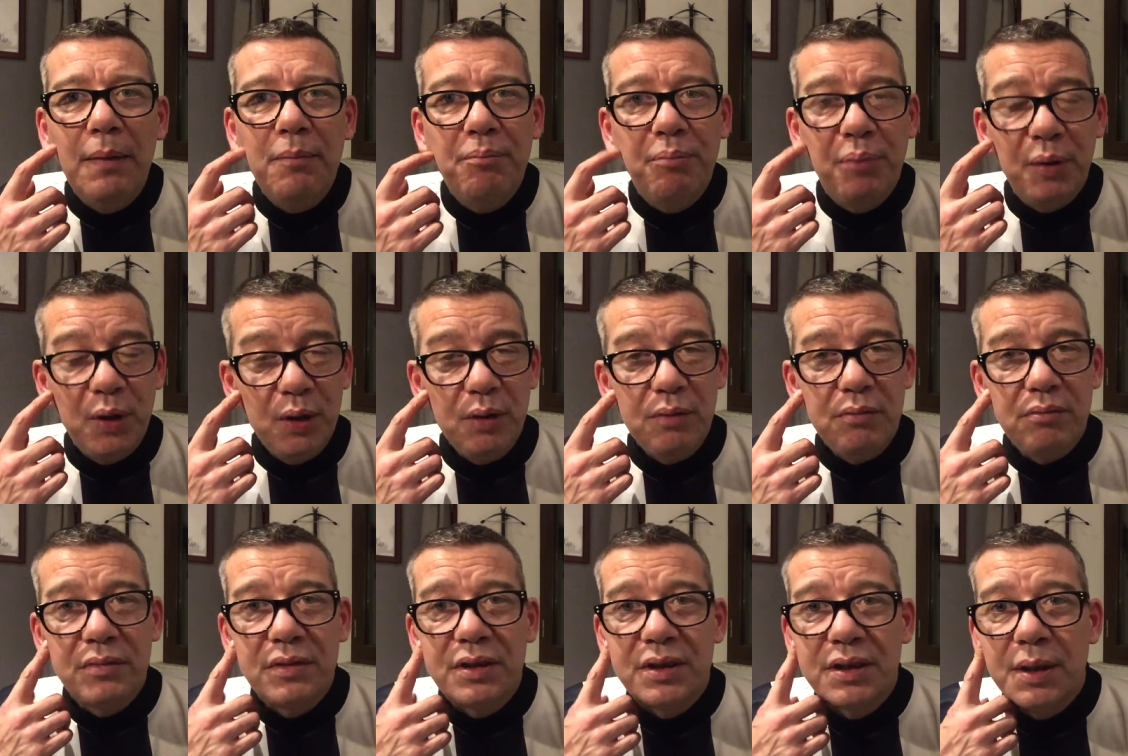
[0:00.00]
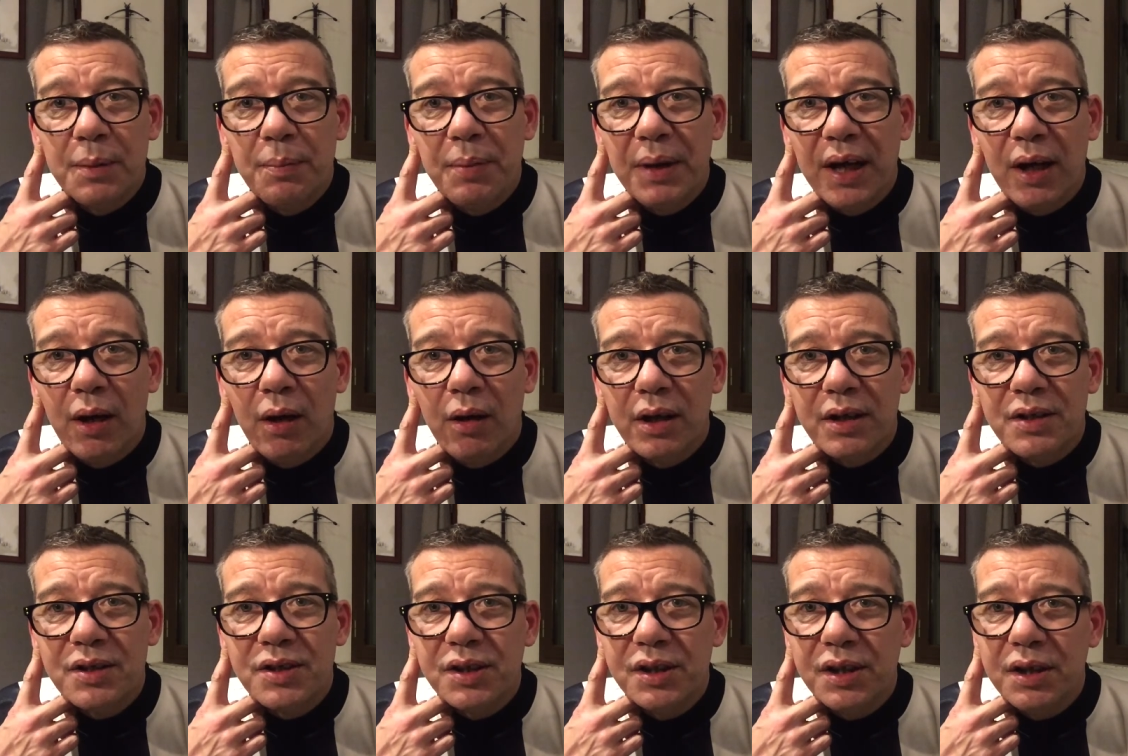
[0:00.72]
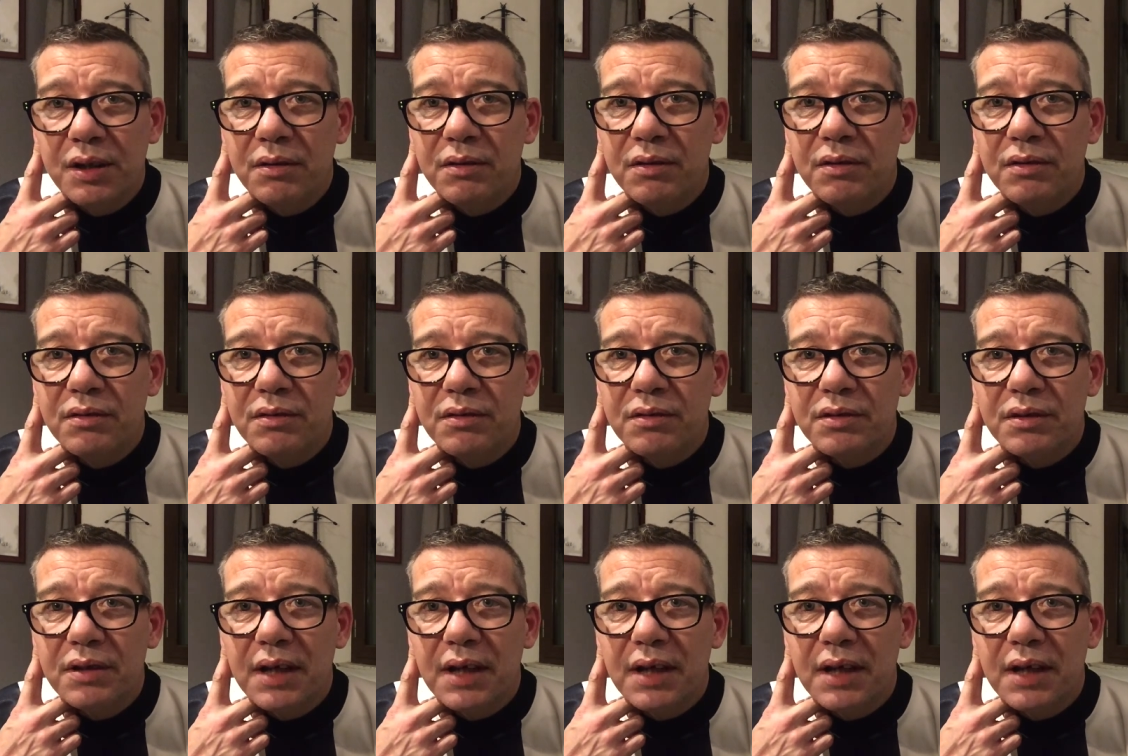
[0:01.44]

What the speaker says: But to be honest, you know,